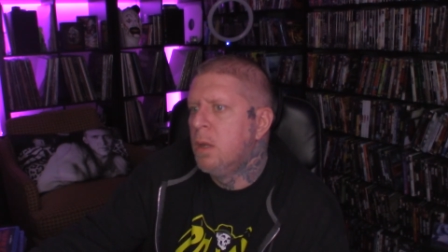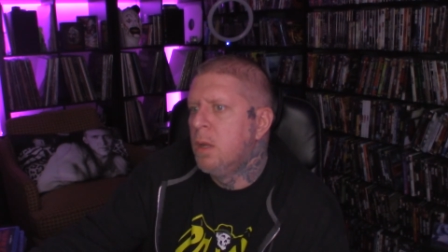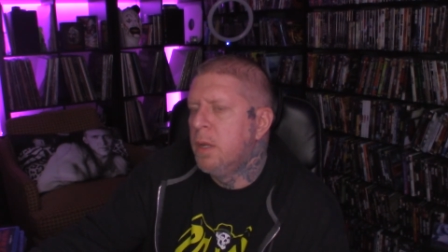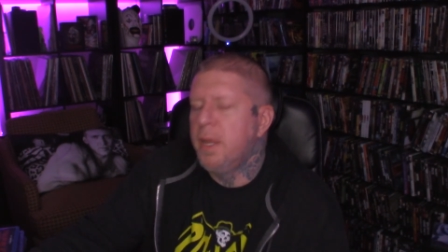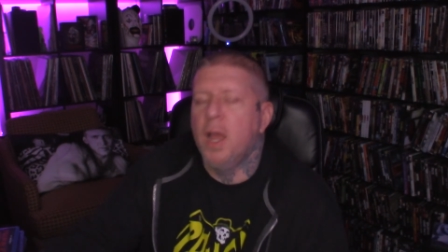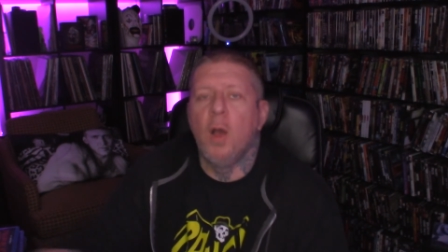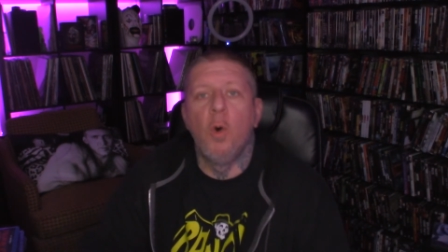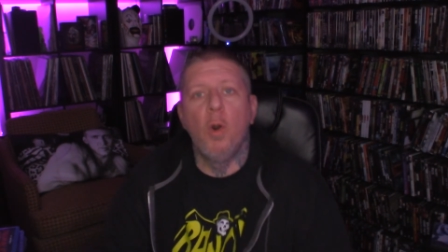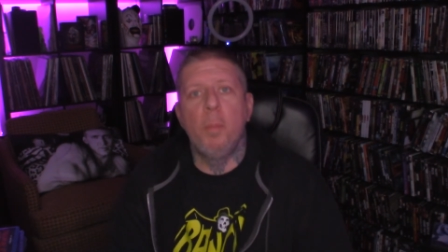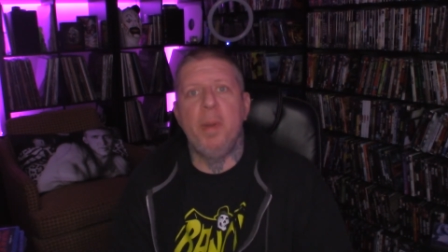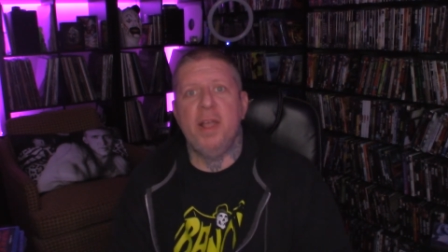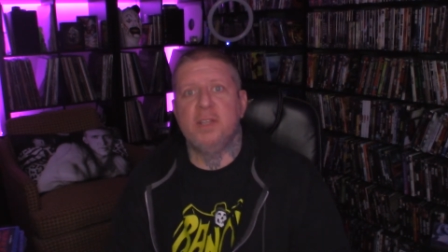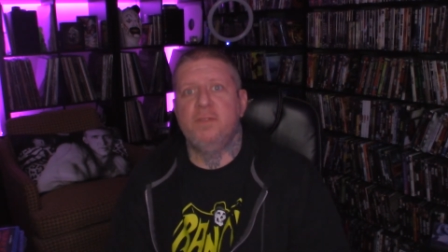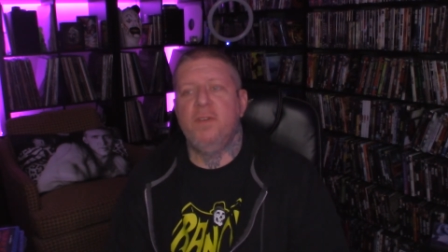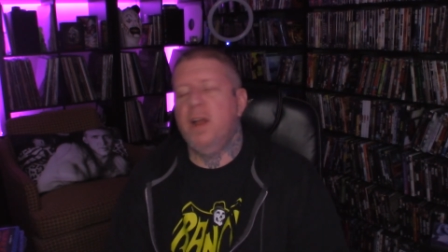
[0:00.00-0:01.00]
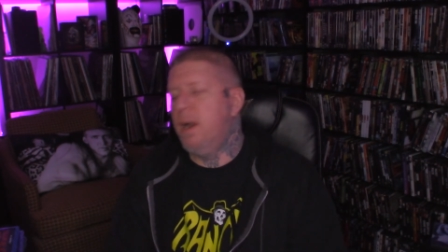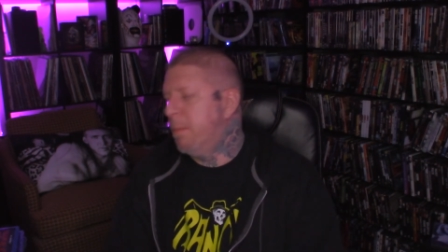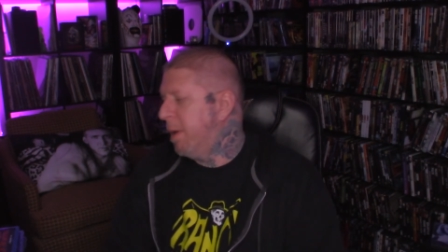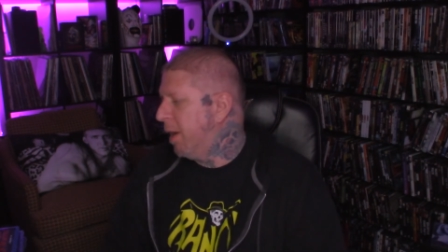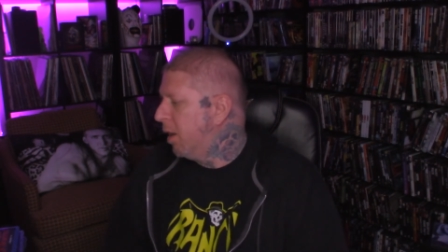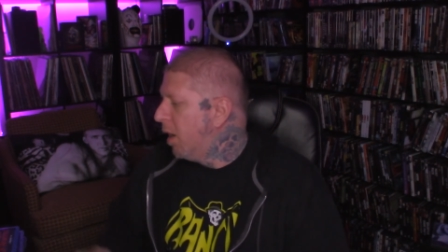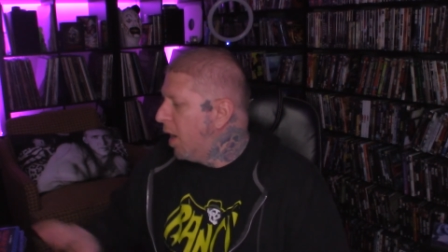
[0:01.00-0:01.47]
yeah, Horror Pack's fire,
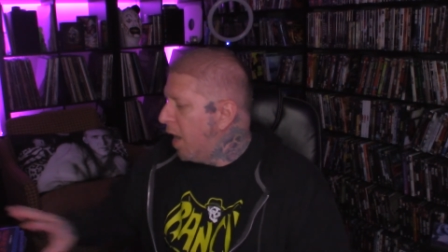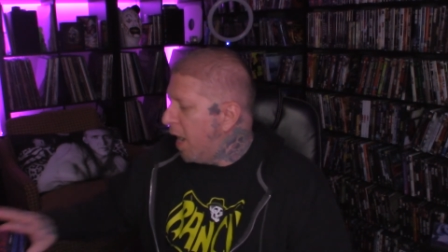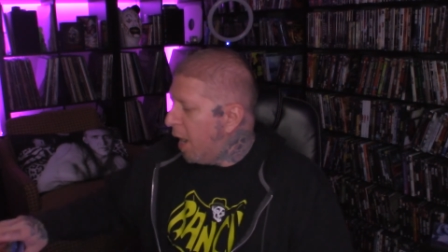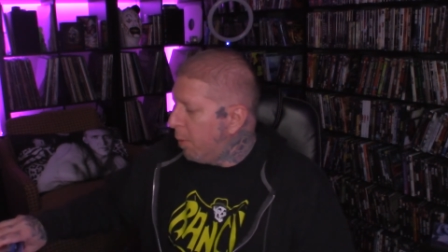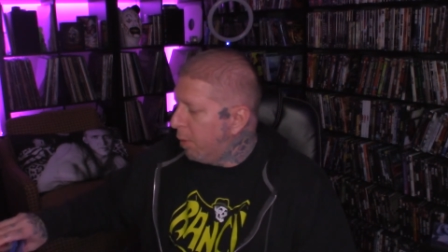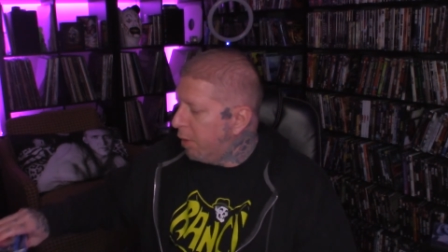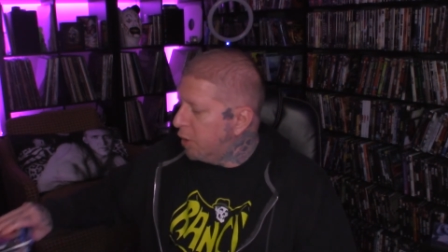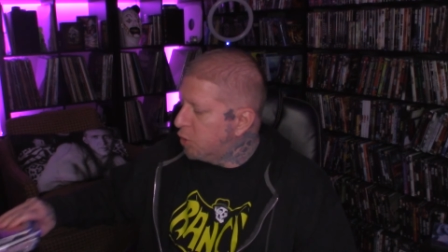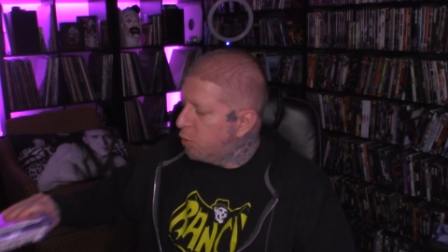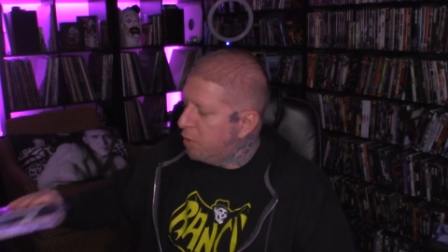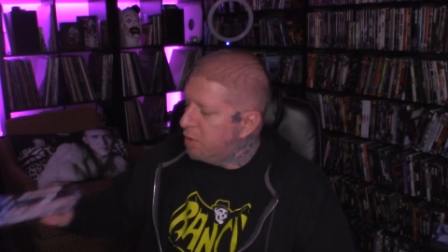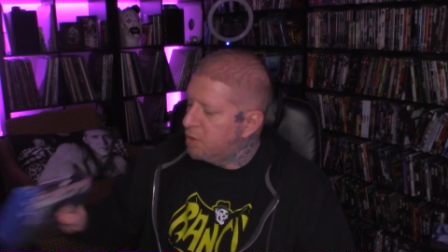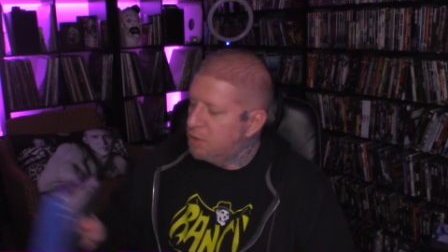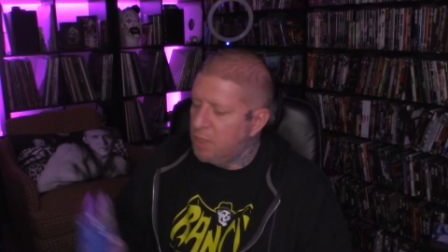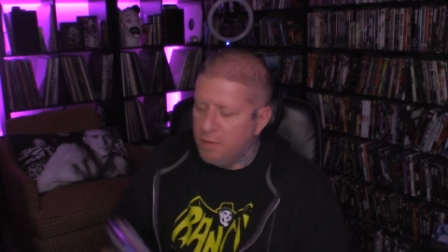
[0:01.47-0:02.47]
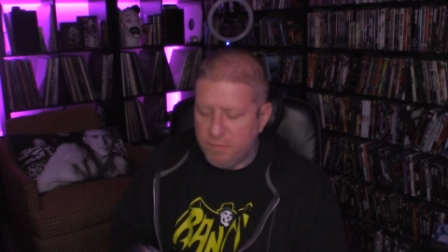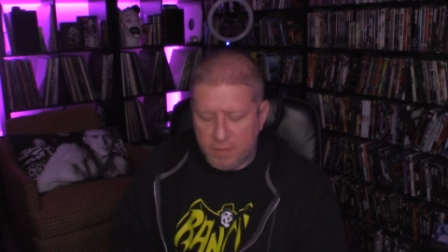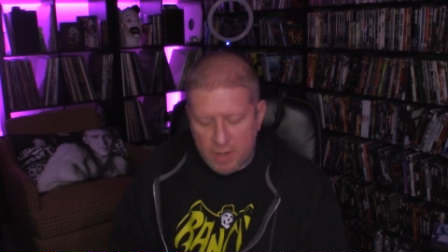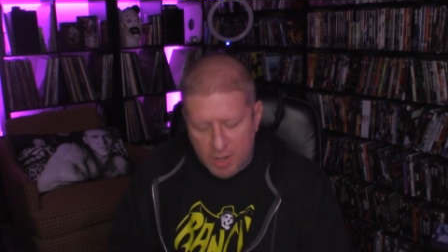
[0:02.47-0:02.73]
man. I really enjoy this stuff.